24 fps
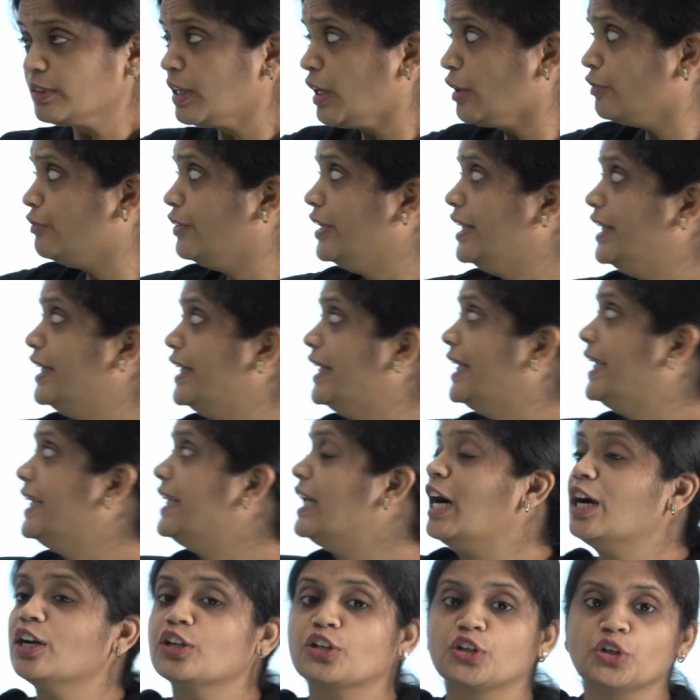we need
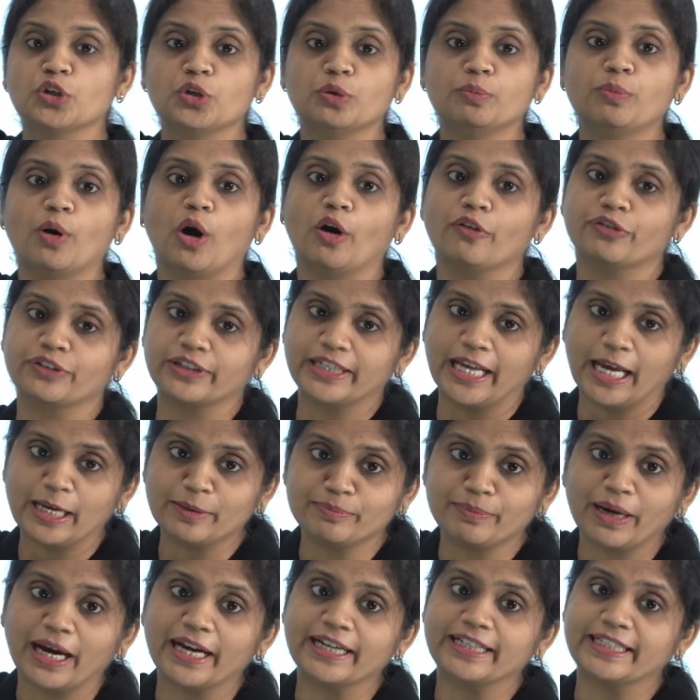a cube of
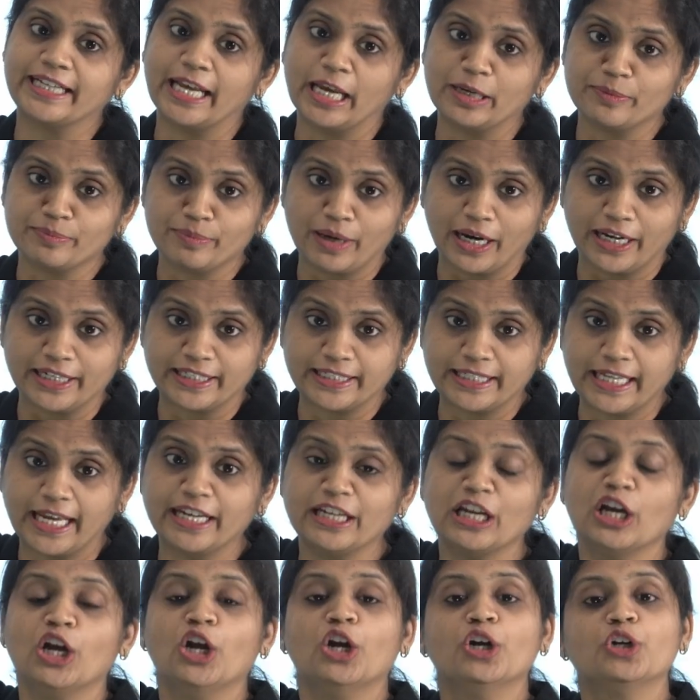10 by 10 by
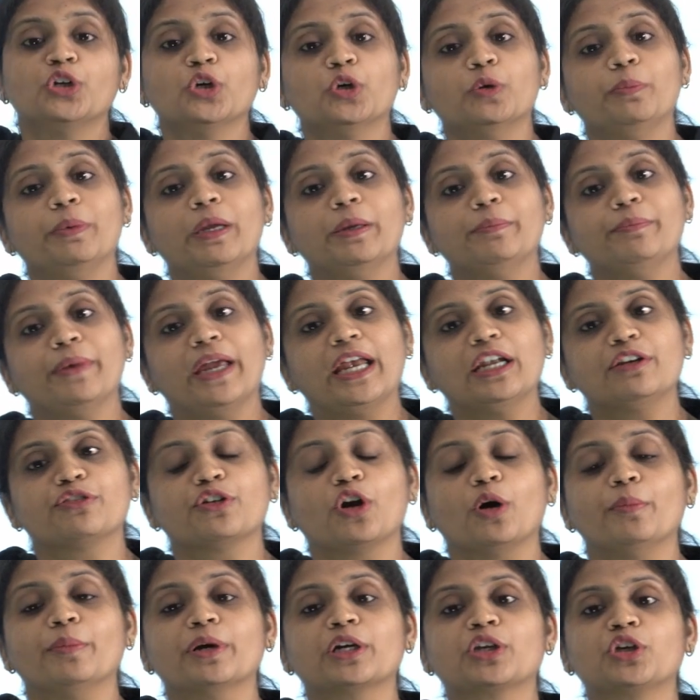10 to be made
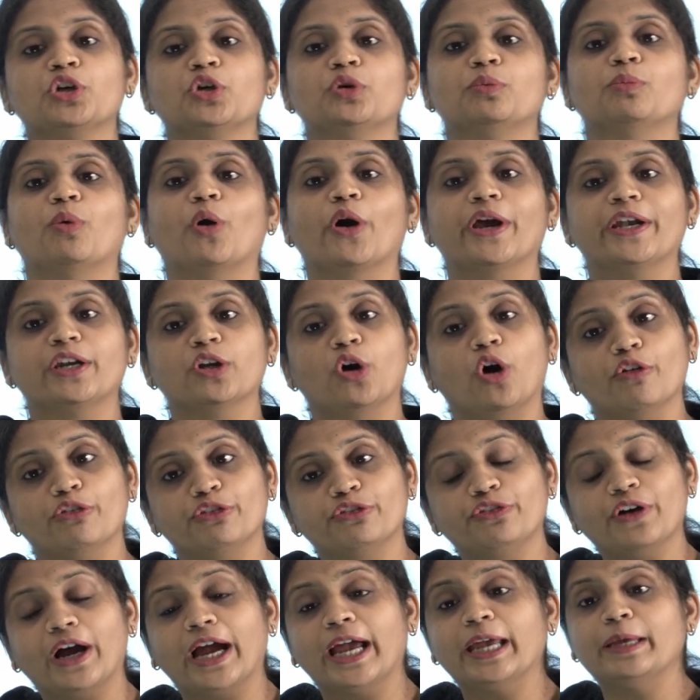from a cuboid of
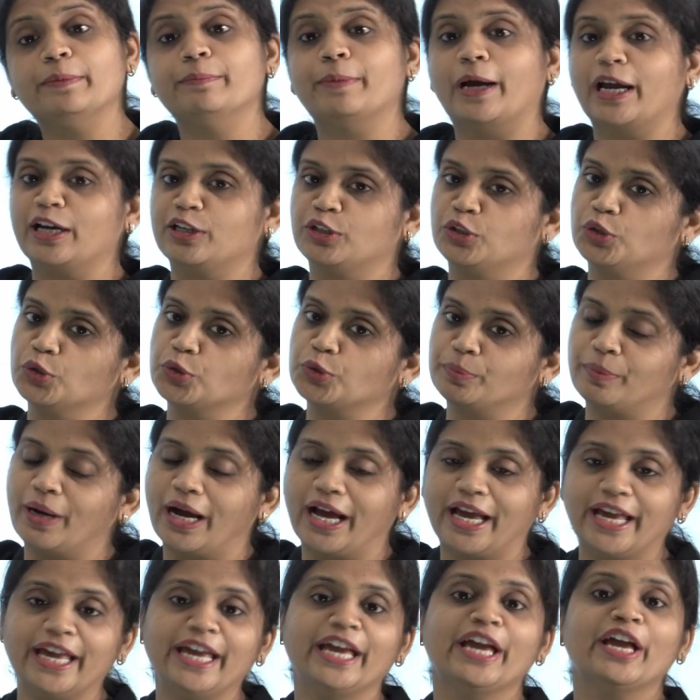5 by 2
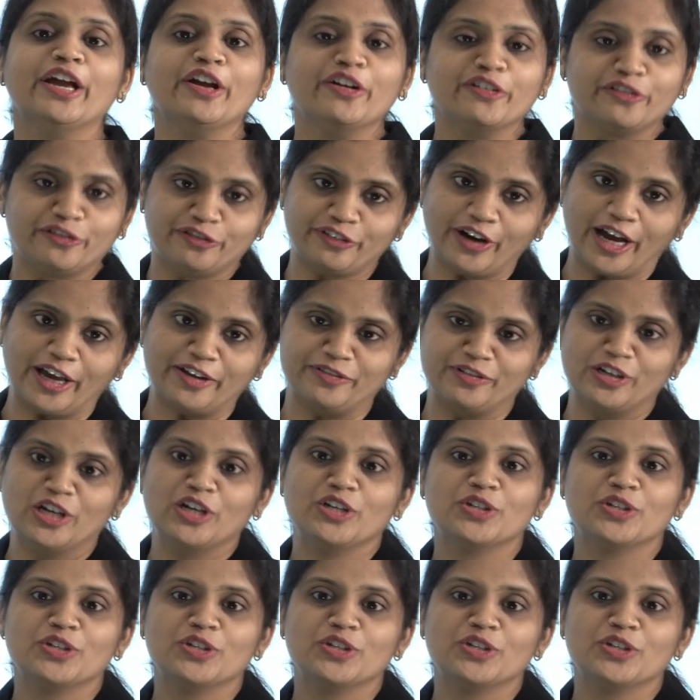by 5.